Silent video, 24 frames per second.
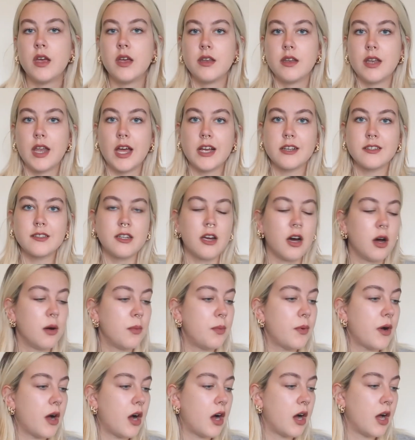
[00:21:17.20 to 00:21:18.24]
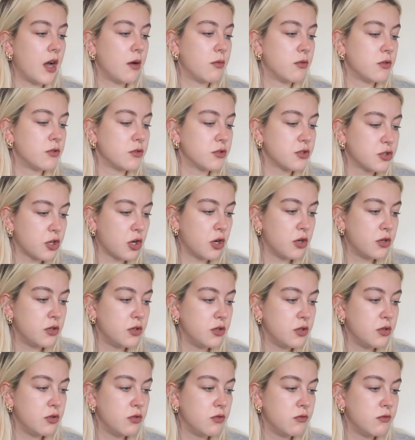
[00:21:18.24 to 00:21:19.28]
Next up, I will show
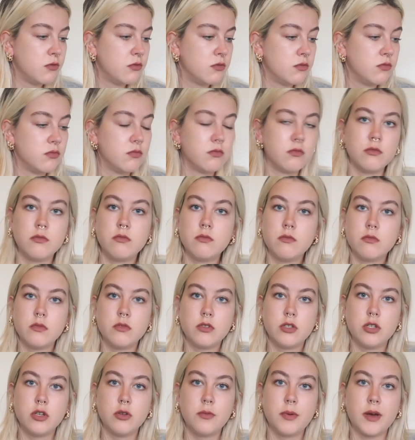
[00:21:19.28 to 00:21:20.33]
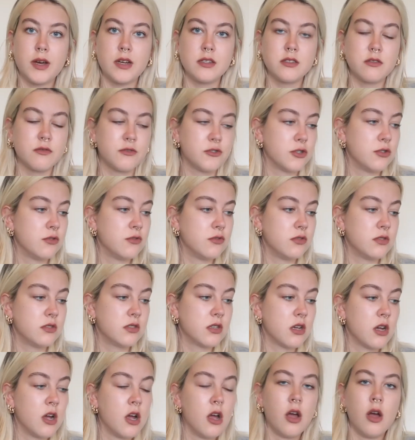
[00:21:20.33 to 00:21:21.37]
you two pairs of shoes.
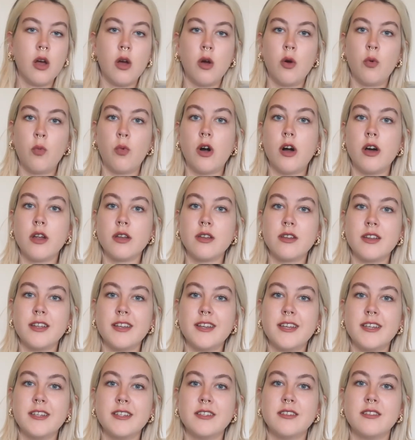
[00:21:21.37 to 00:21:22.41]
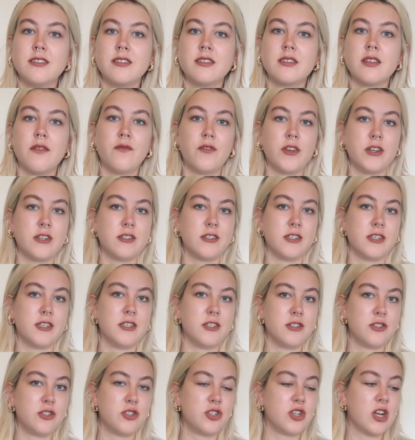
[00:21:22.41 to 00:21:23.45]
One is
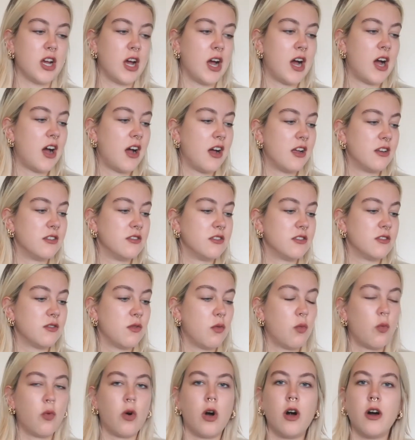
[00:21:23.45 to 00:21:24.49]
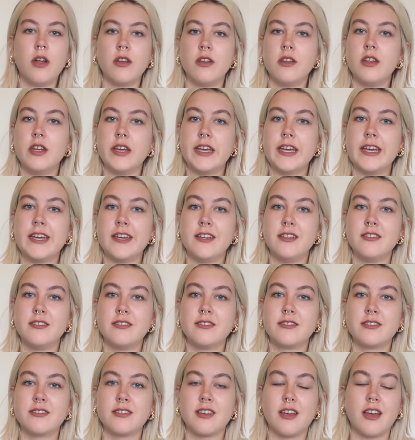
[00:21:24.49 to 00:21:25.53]
vintage and one
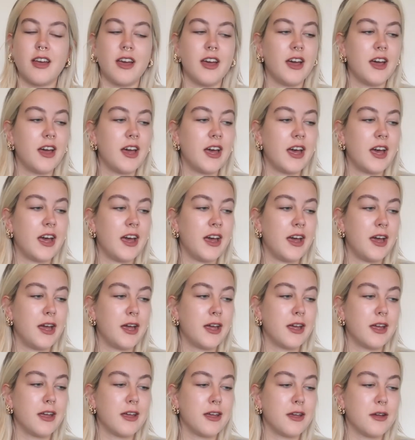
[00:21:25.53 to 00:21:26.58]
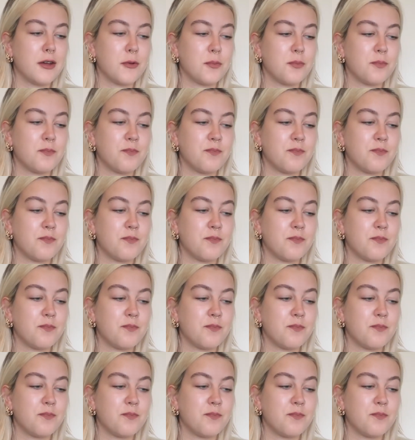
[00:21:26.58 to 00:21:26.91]
is a